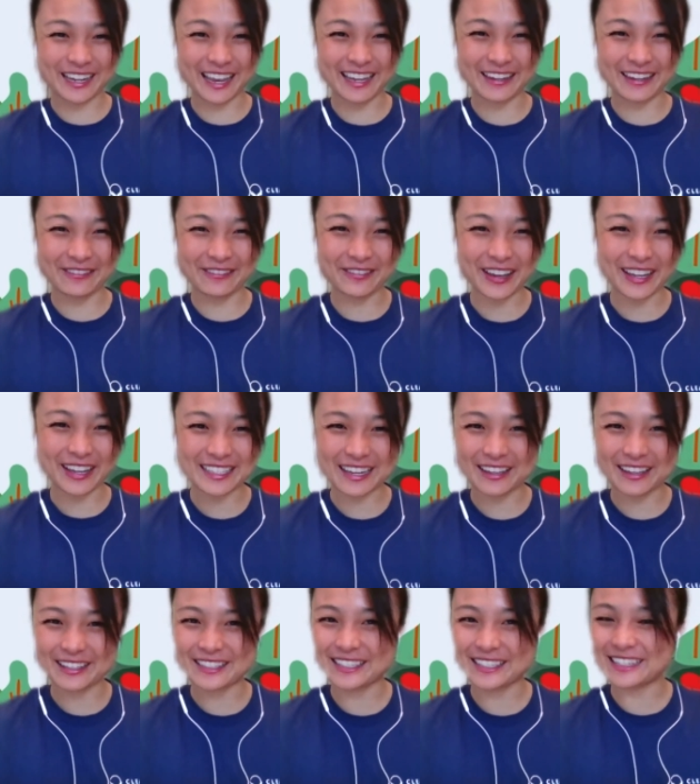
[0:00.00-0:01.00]
And in fact,
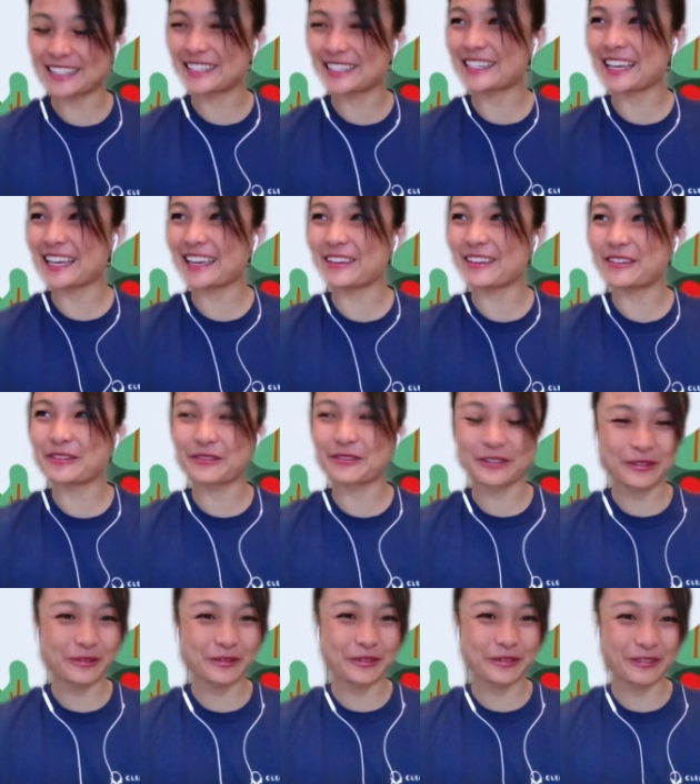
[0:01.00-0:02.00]
I didn't say you
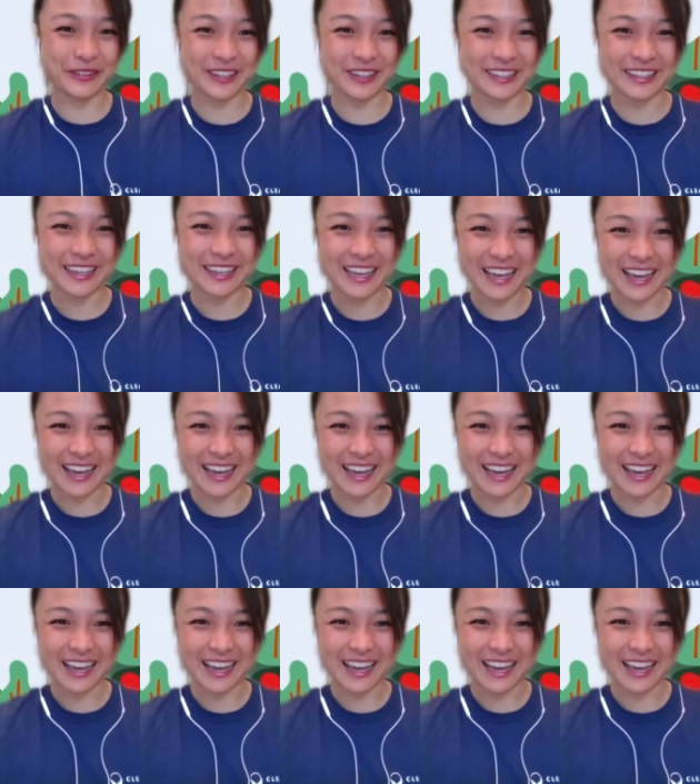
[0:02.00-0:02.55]
you even